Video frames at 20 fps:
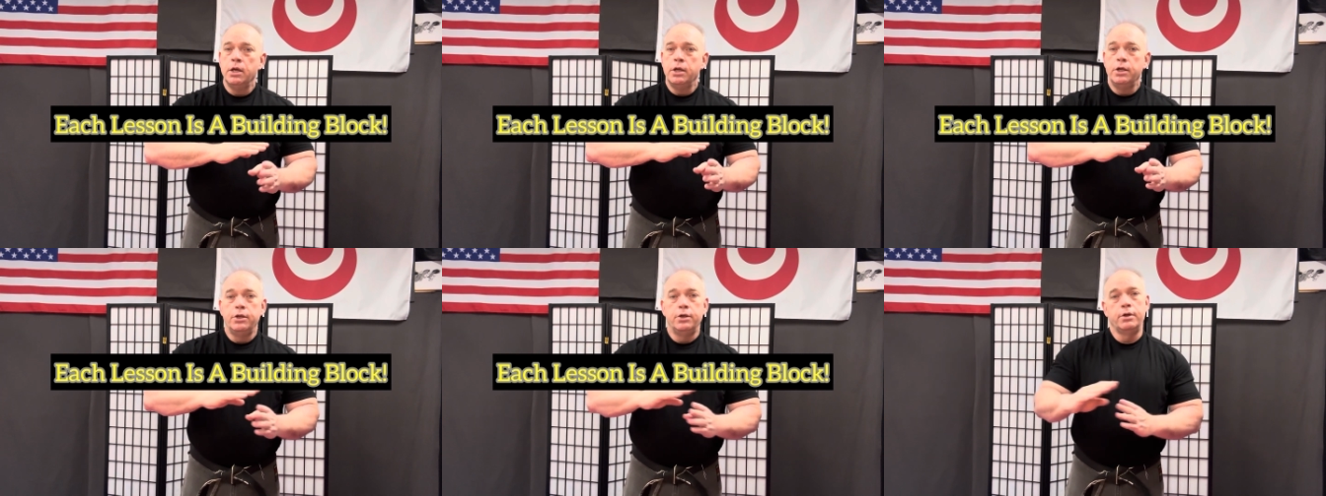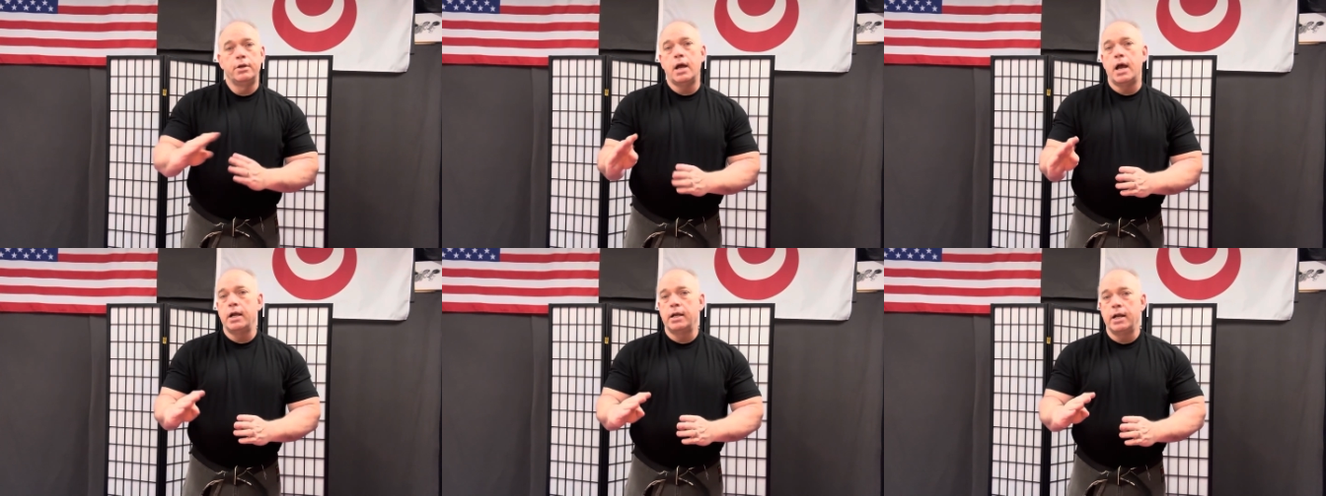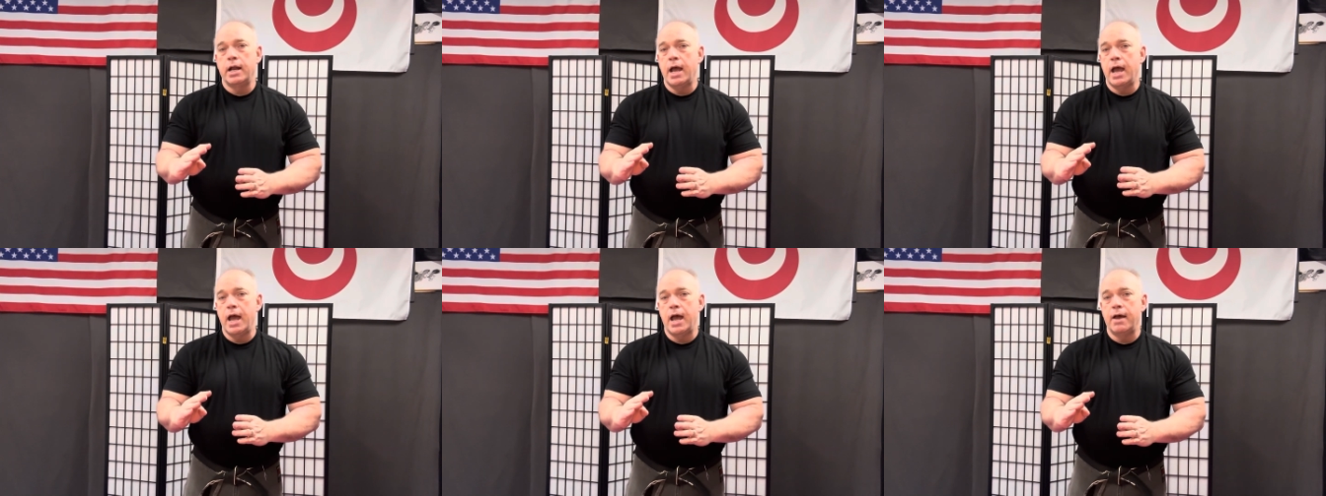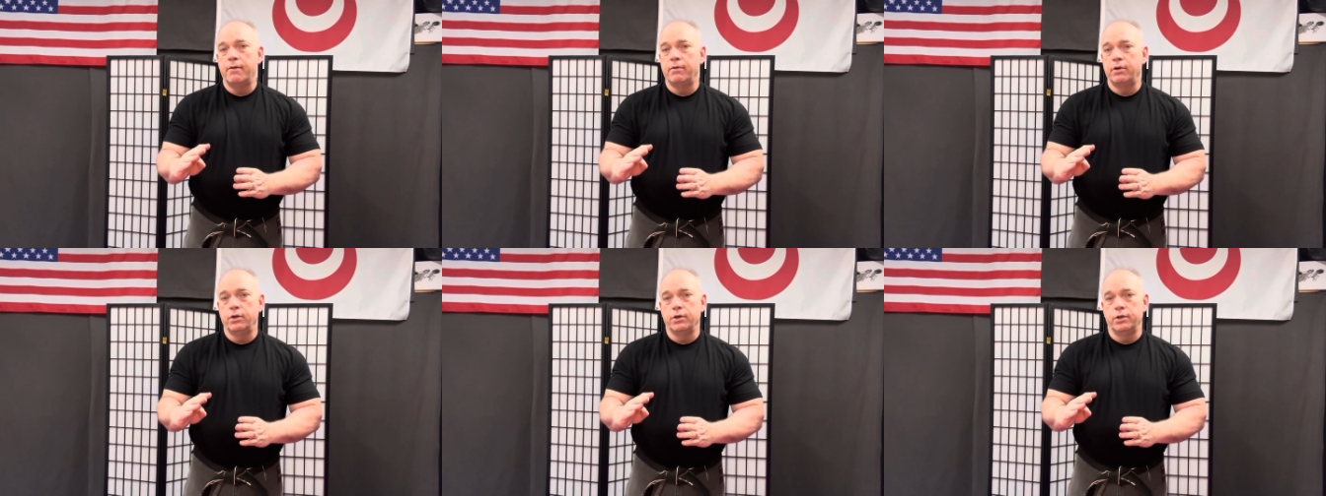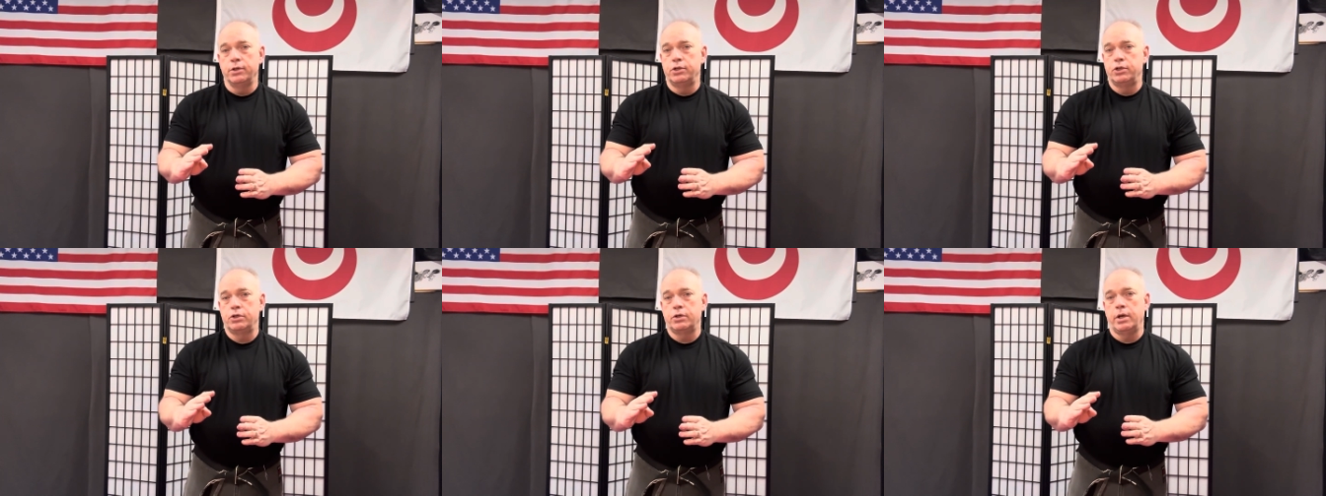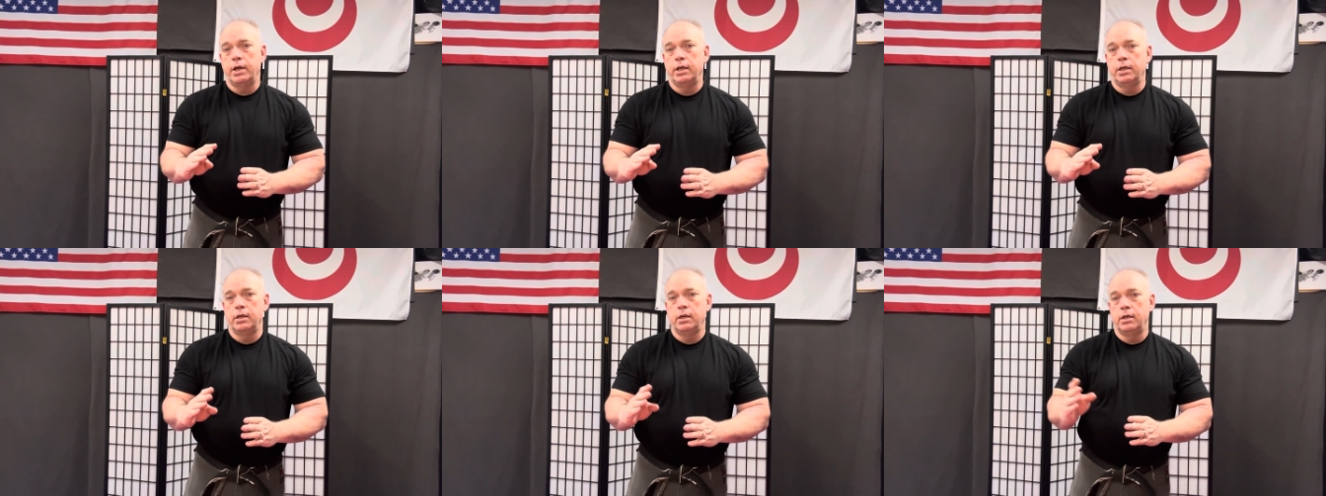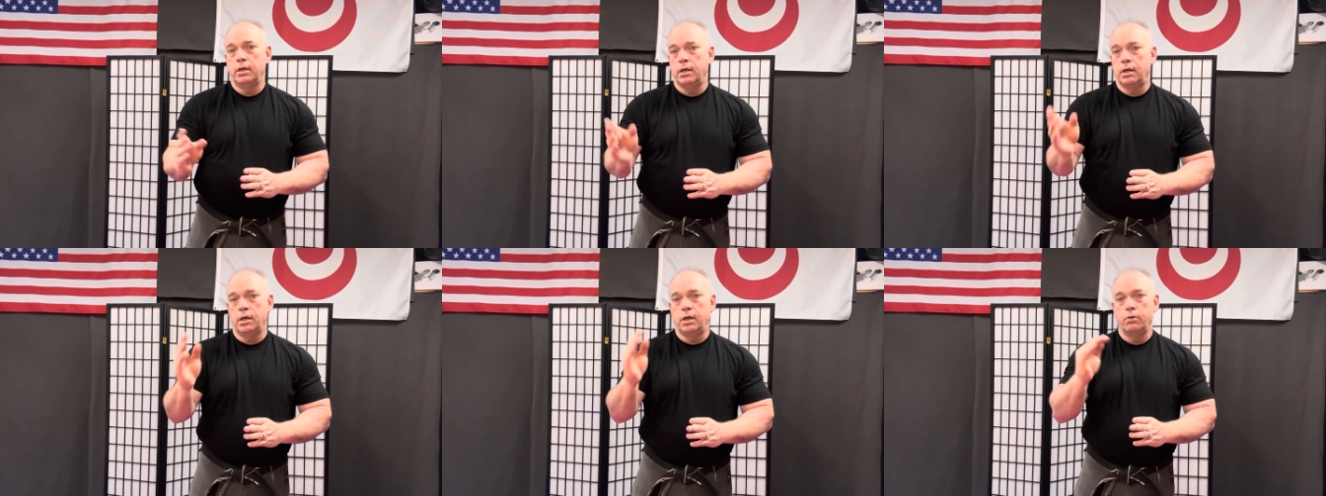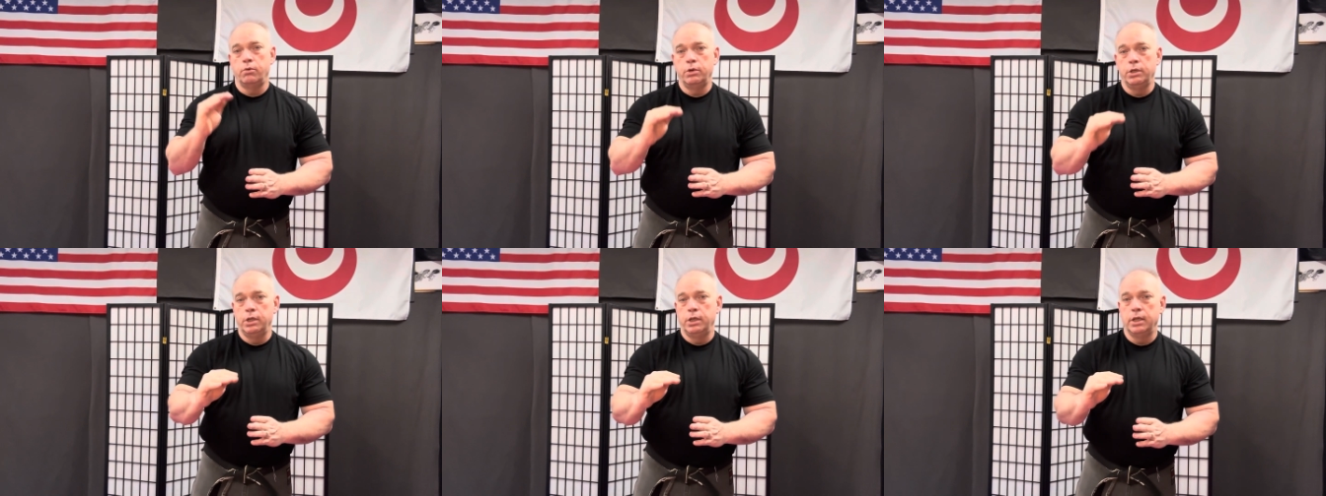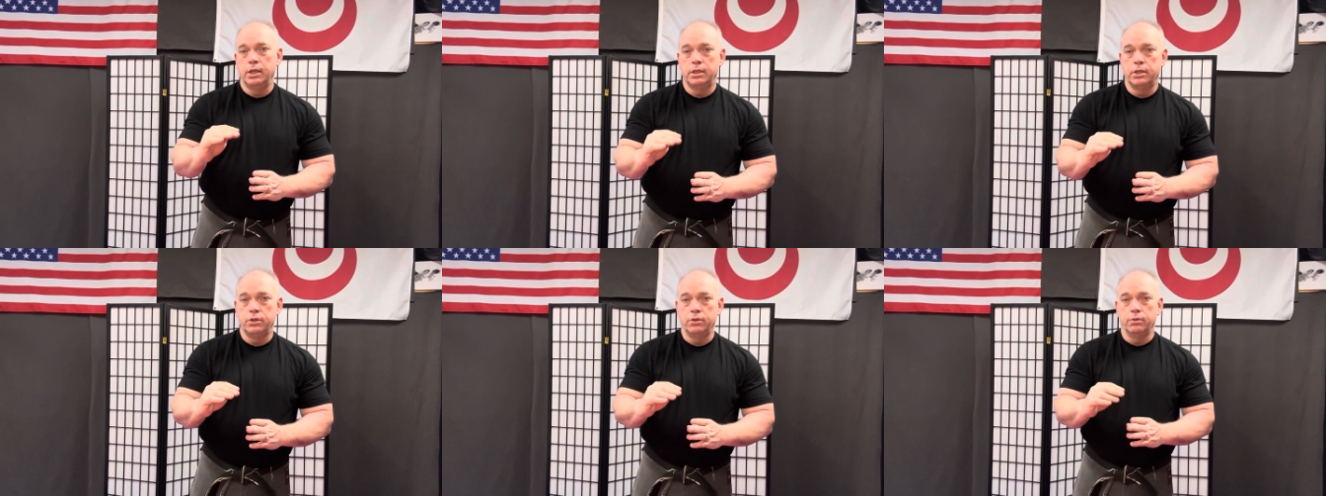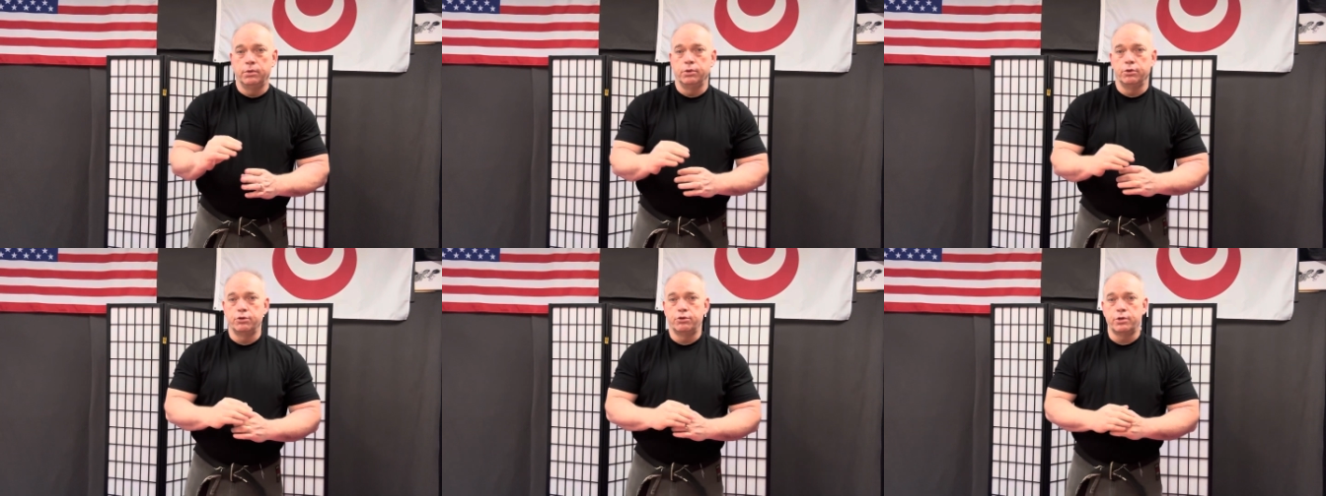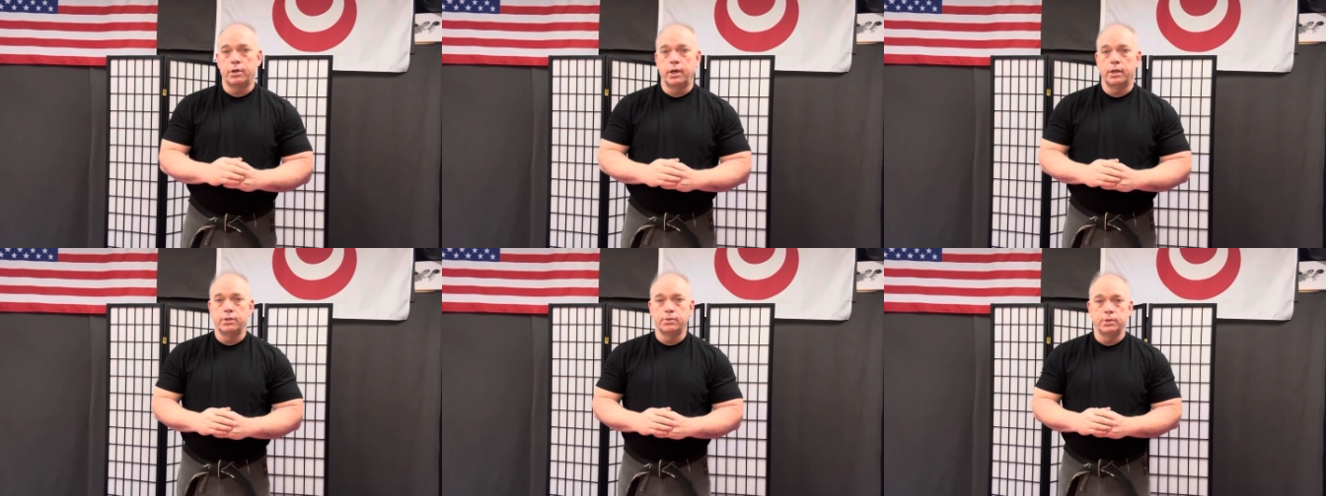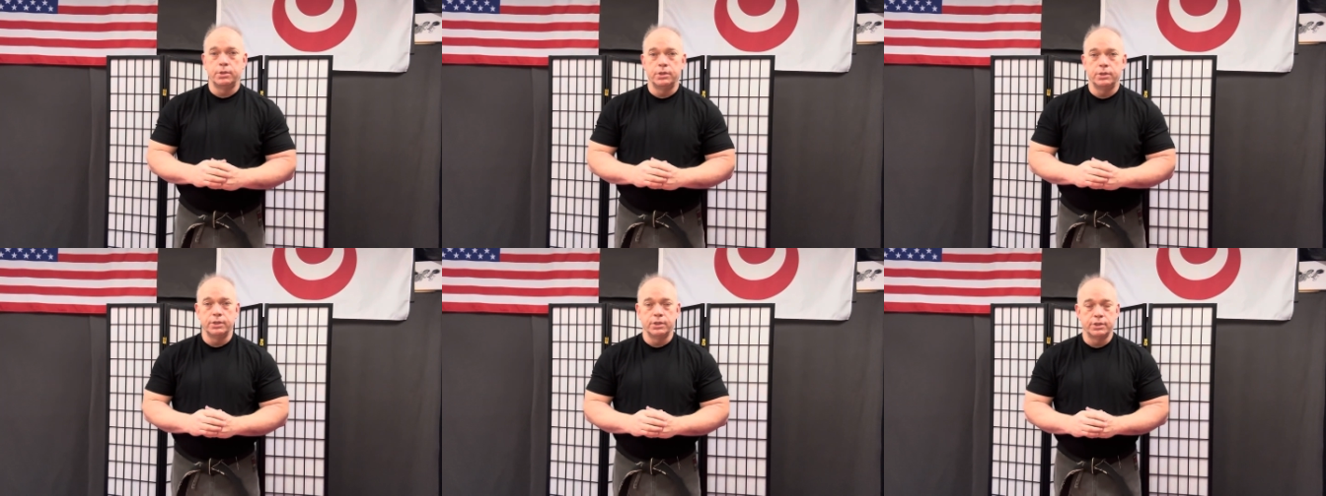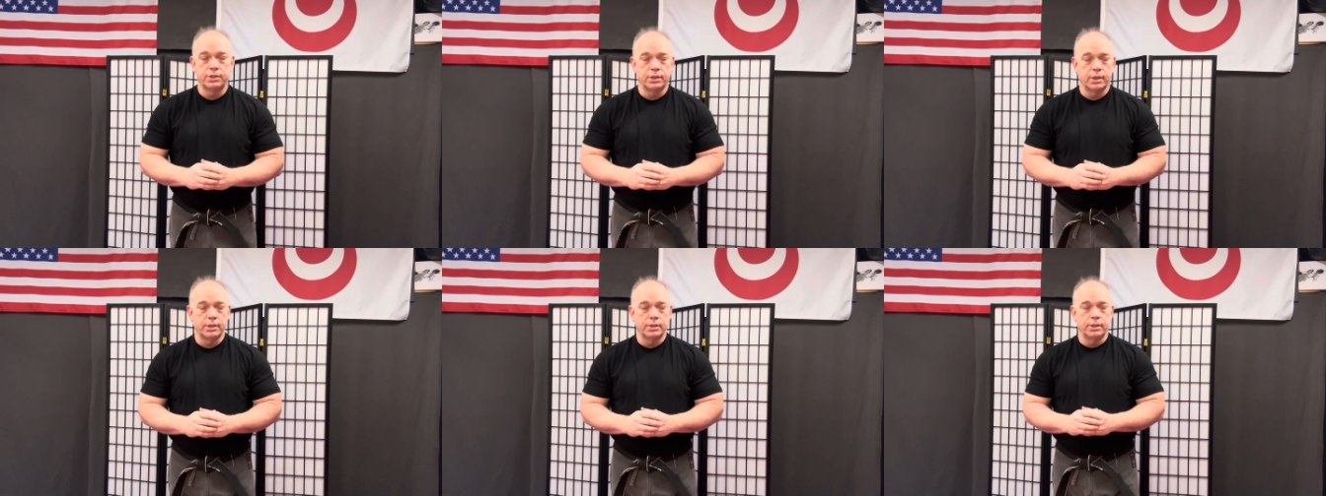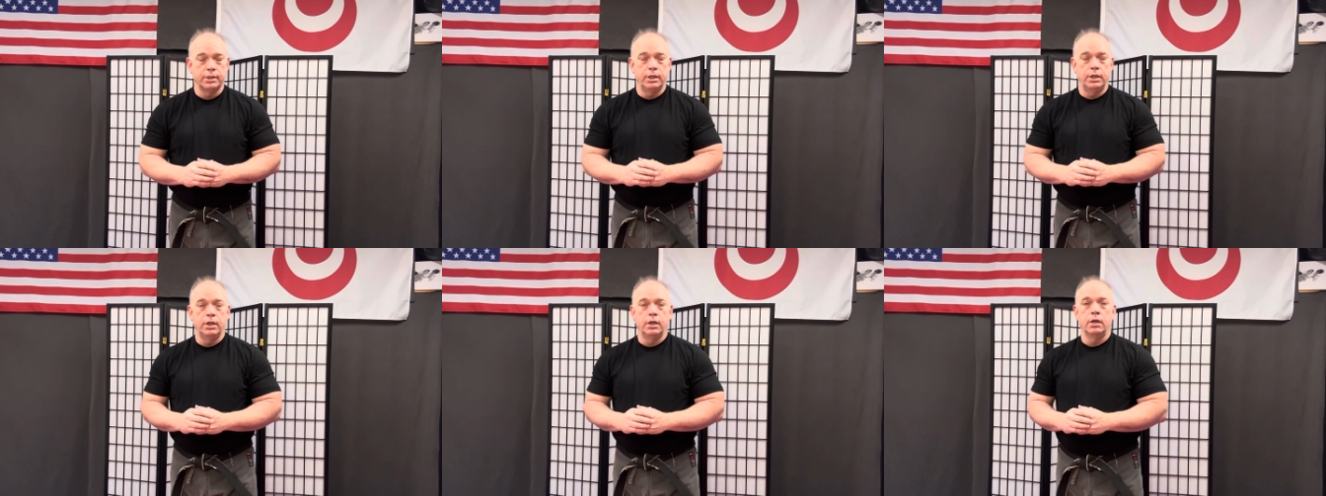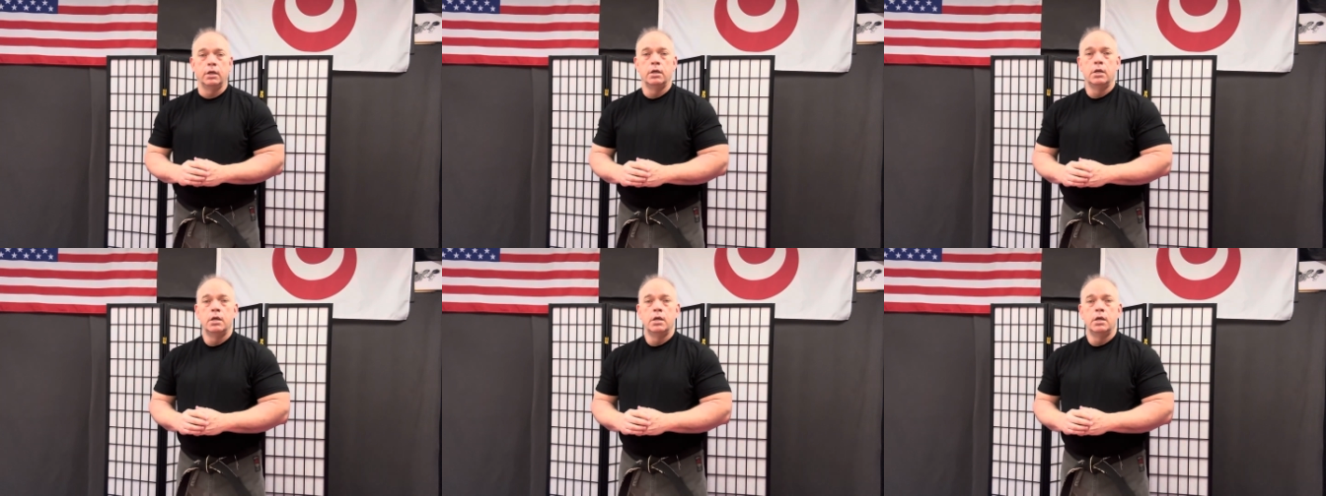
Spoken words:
you're not going to have a good strike when you get to doing your strikes, which is this lesson here.